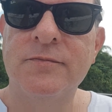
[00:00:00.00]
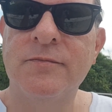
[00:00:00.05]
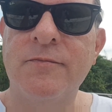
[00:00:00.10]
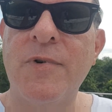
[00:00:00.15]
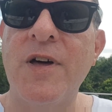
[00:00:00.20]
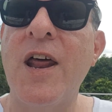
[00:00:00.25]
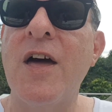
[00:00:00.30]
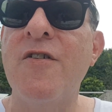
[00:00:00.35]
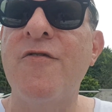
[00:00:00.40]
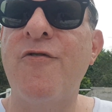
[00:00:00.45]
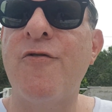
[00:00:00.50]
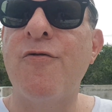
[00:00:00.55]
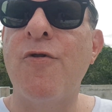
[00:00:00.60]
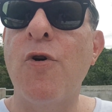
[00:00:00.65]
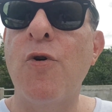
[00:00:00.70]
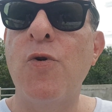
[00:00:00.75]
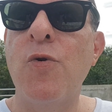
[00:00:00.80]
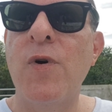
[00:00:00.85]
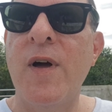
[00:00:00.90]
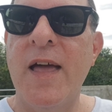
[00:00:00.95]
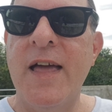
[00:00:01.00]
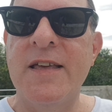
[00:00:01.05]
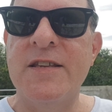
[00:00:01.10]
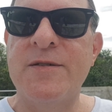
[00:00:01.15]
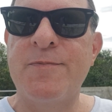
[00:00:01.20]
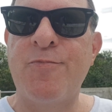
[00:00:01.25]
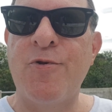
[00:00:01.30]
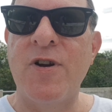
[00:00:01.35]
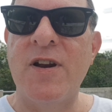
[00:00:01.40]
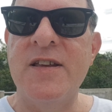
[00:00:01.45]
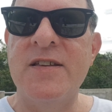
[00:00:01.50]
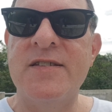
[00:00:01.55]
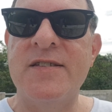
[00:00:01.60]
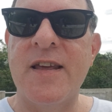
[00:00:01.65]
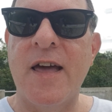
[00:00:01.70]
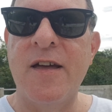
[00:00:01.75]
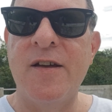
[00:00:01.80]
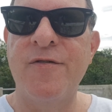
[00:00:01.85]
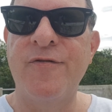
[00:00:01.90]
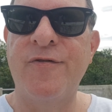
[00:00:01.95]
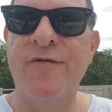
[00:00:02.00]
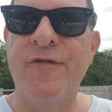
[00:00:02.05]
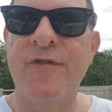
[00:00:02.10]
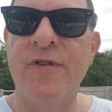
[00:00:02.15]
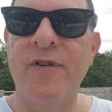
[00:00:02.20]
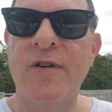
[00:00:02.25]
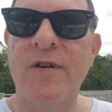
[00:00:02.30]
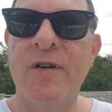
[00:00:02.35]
But overall, it's pretty safe.